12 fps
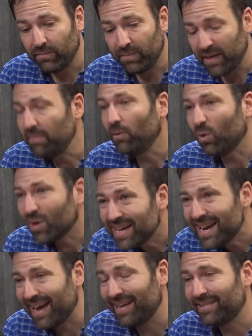people
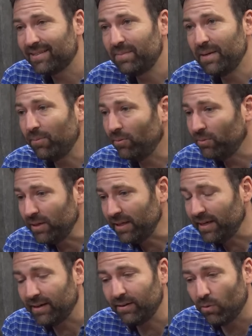organized. People
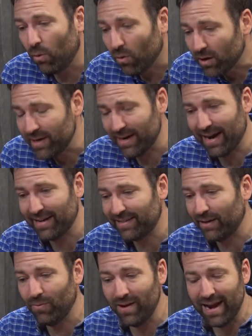really organized.
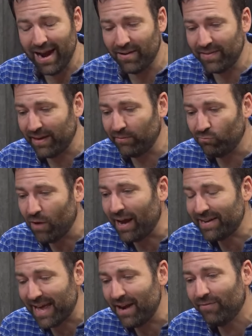They went out. They
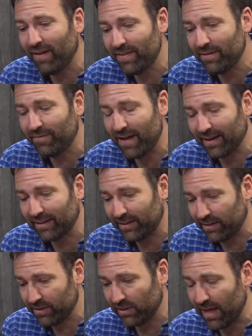identified the fact that
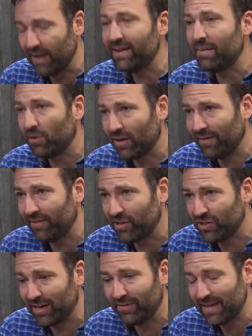there's a lot of demographic
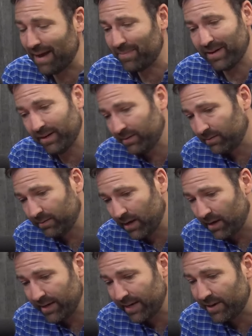shifts happening
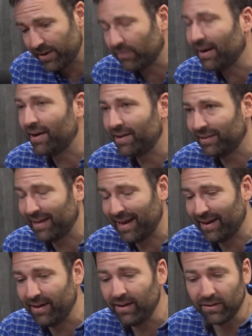uh, in and around
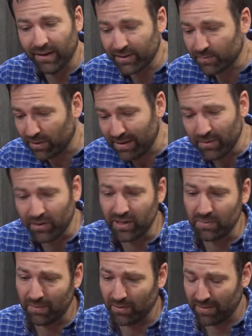Atlanta. Lots more
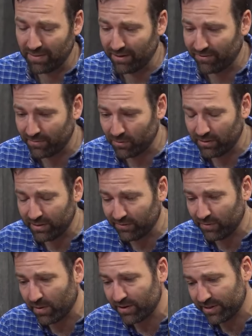immigrants, people coming in from
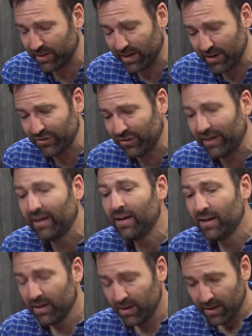different parts of the country,
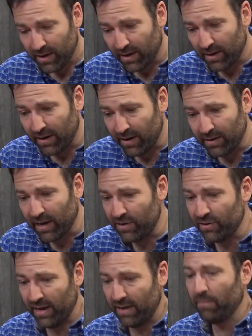uh, an,
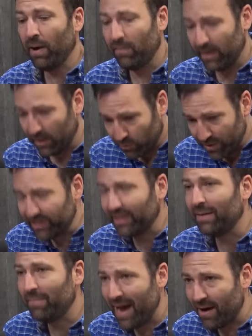an, an, uh,
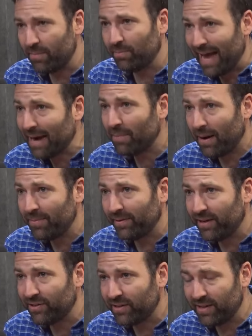increasingly empowered black
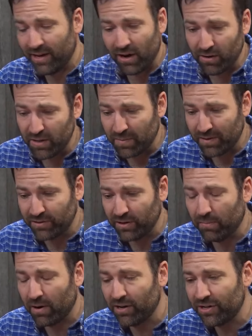population that had always been
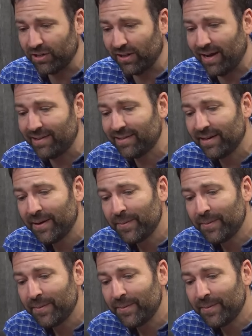so marginalized